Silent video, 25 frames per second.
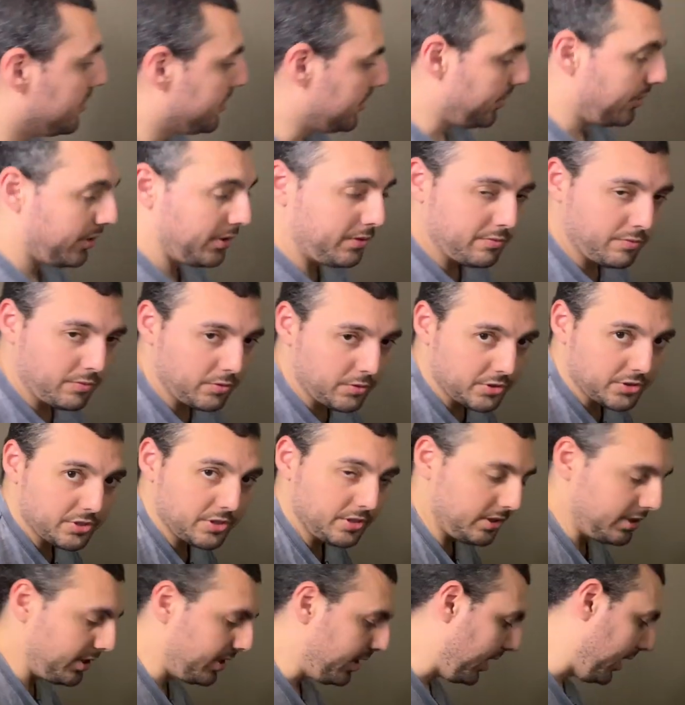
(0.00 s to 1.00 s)
So
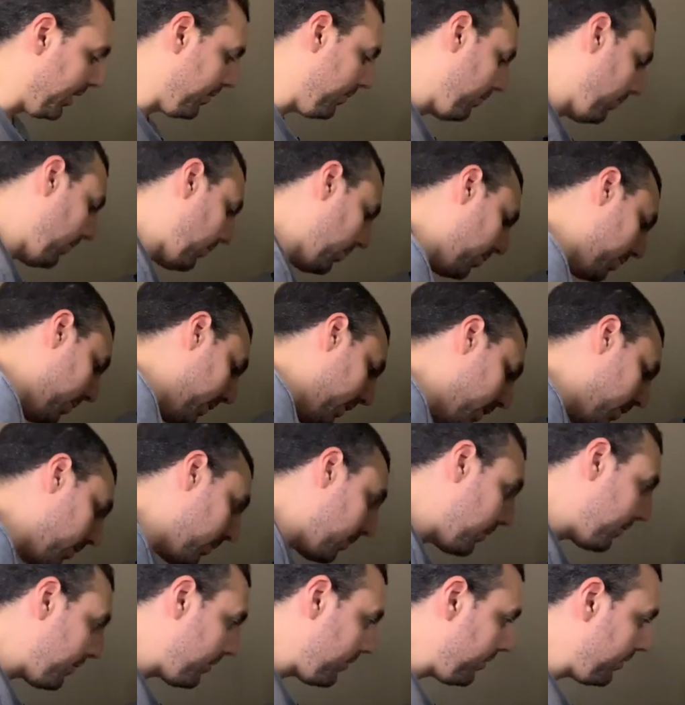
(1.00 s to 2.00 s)
unfortunately, I won't be
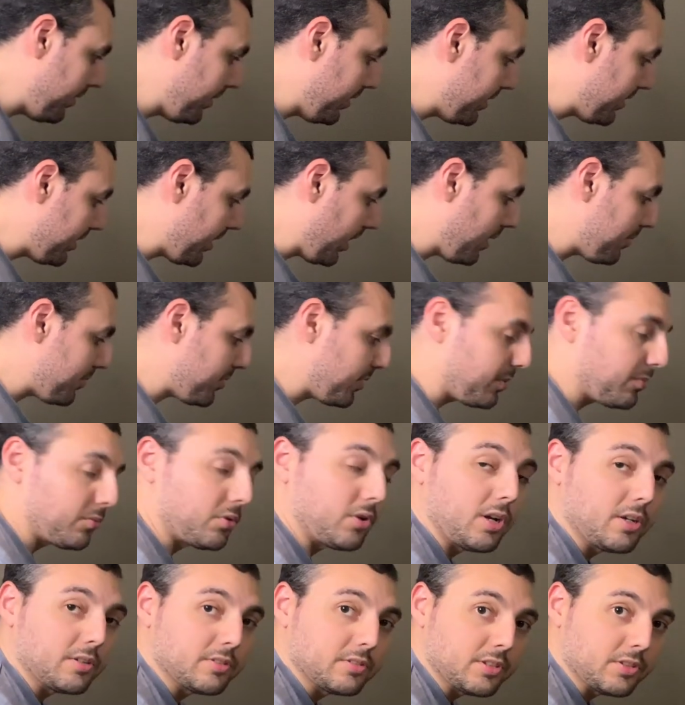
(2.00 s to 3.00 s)
going through the adoption
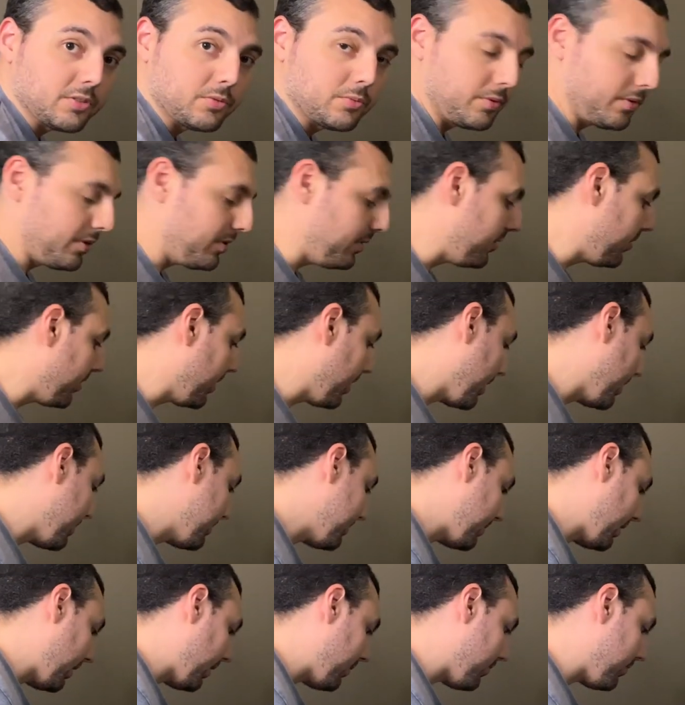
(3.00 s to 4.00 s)
process with you
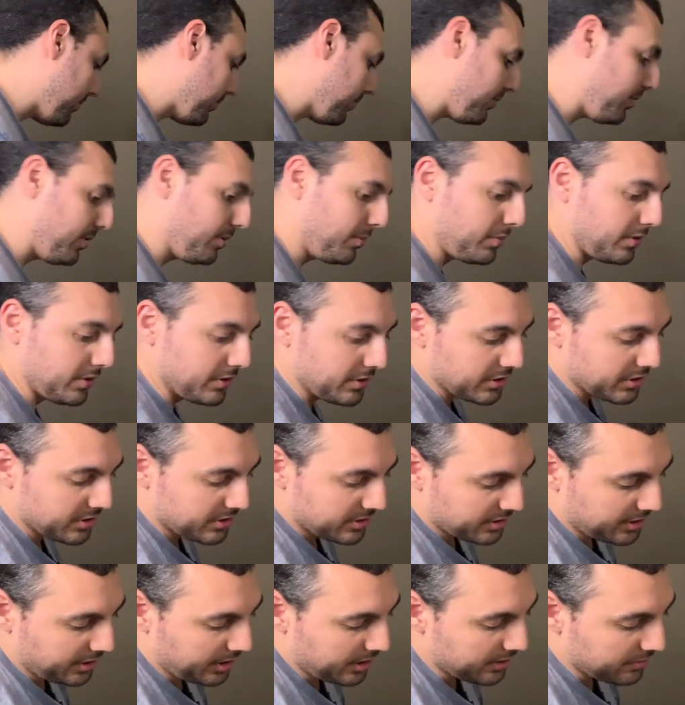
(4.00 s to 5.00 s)
guys. I will simply
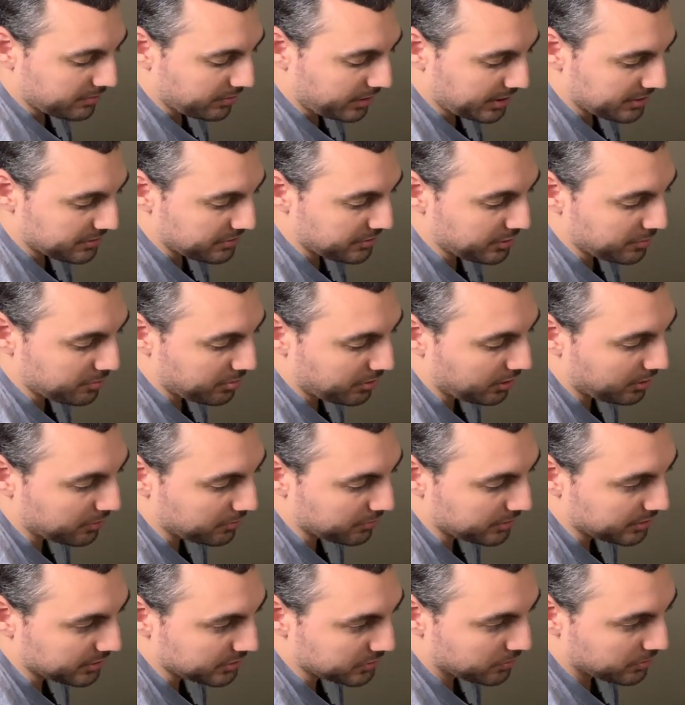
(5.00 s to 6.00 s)
just cut right to the part
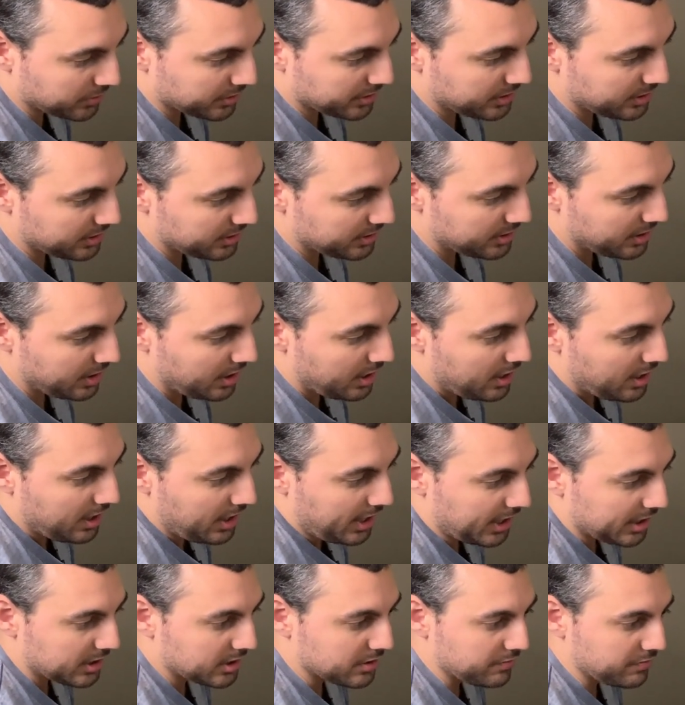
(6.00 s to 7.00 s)
where it's working
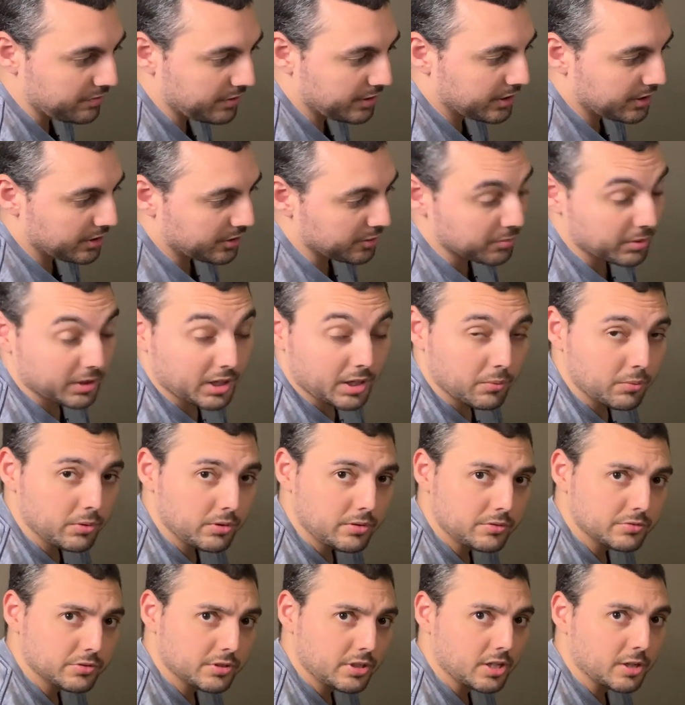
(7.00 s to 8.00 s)
and configured, but I
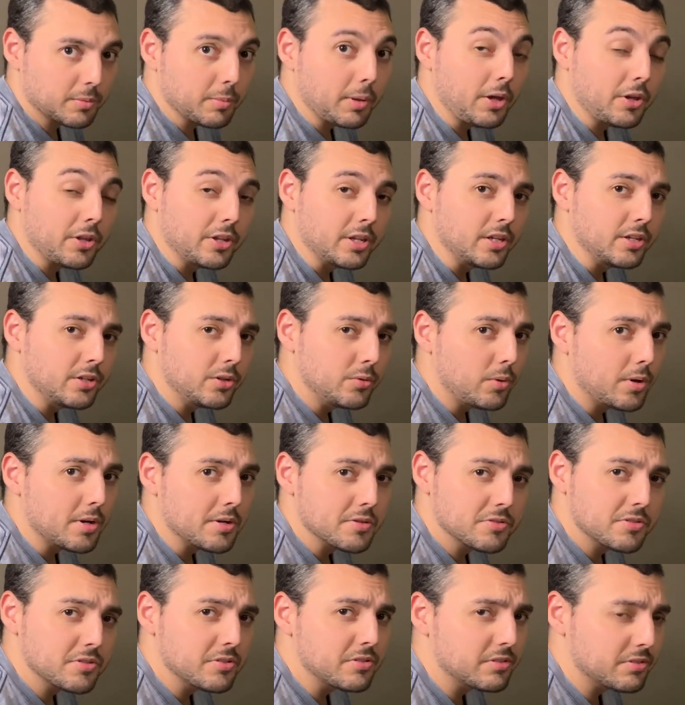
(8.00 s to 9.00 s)
will talk about any
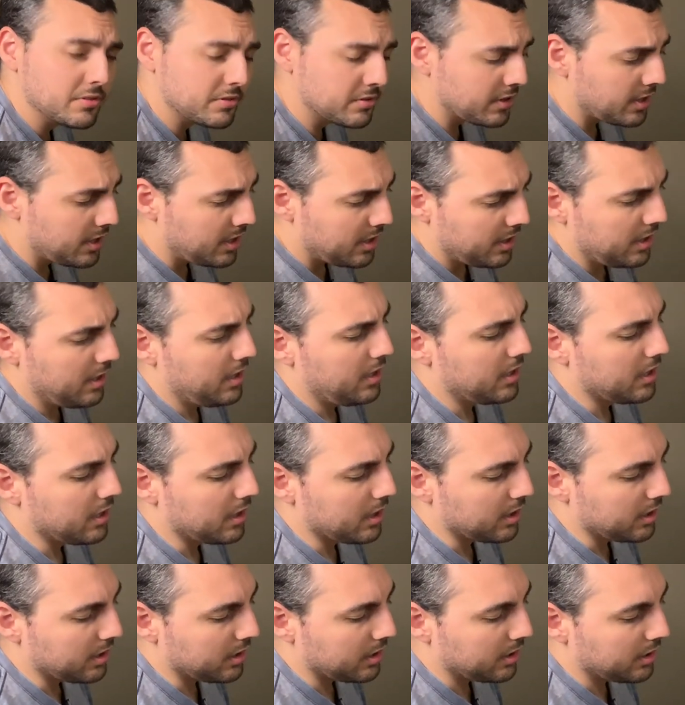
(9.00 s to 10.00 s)
nuances
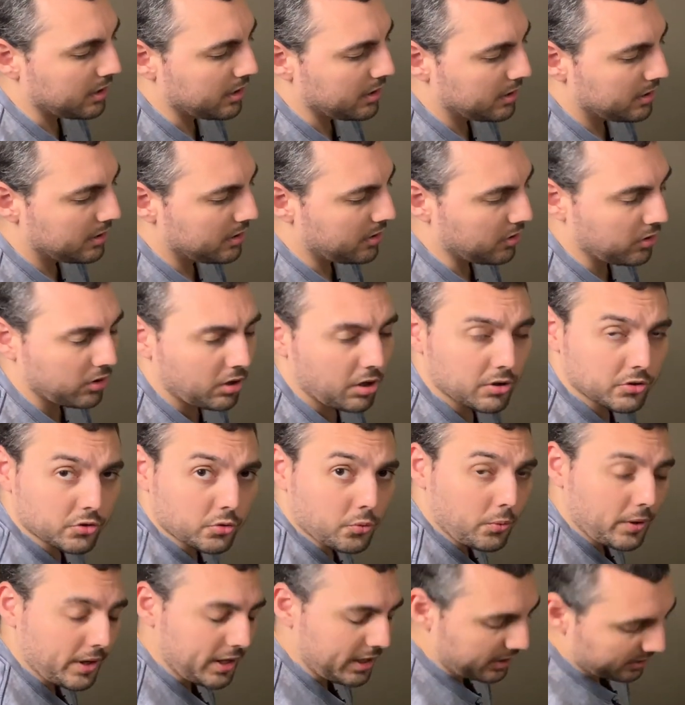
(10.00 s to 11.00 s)
uh, along
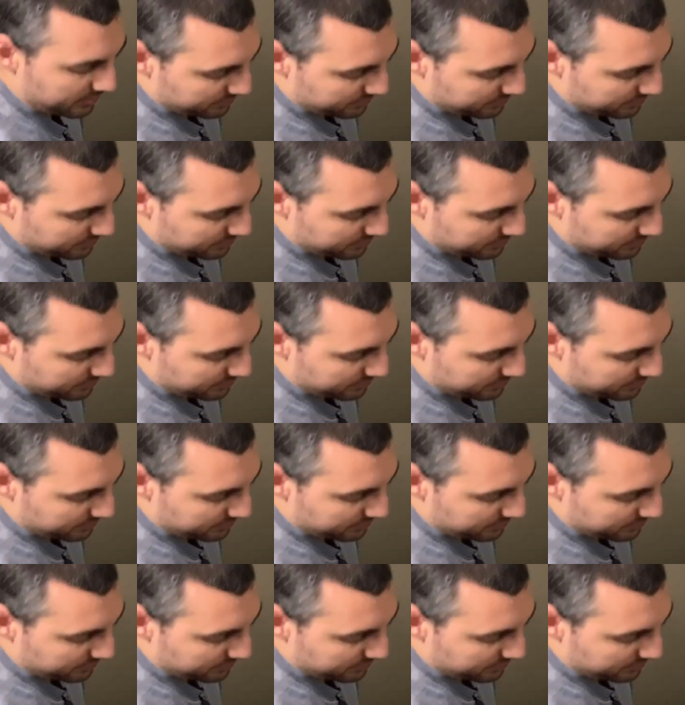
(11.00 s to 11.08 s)
the way